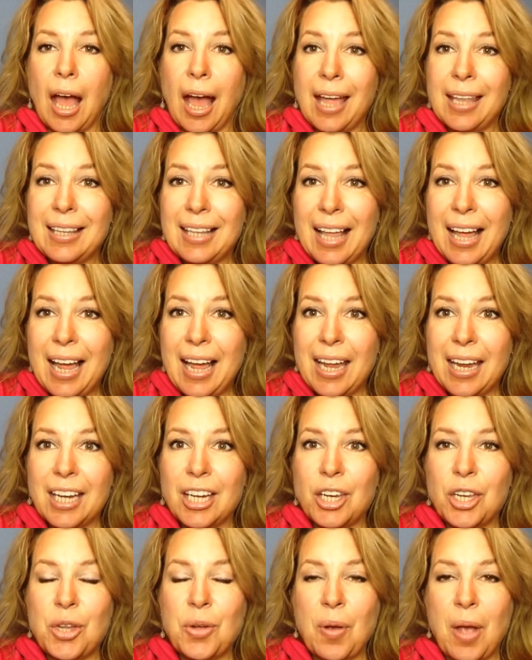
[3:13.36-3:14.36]

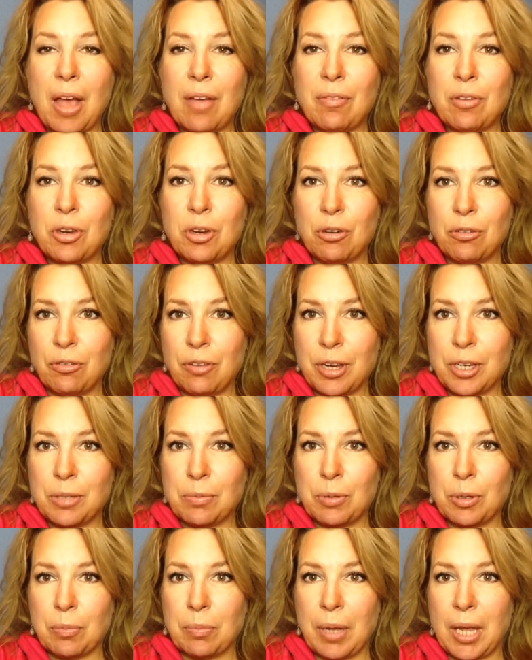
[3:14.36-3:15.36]
Online, you have your
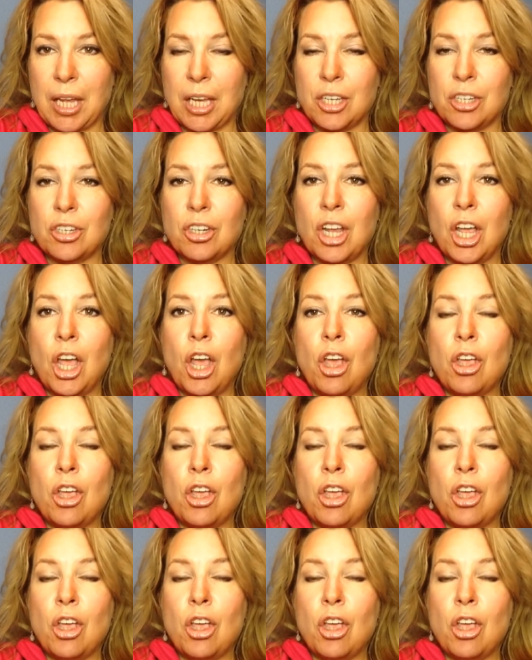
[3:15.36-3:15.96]
Facebook page,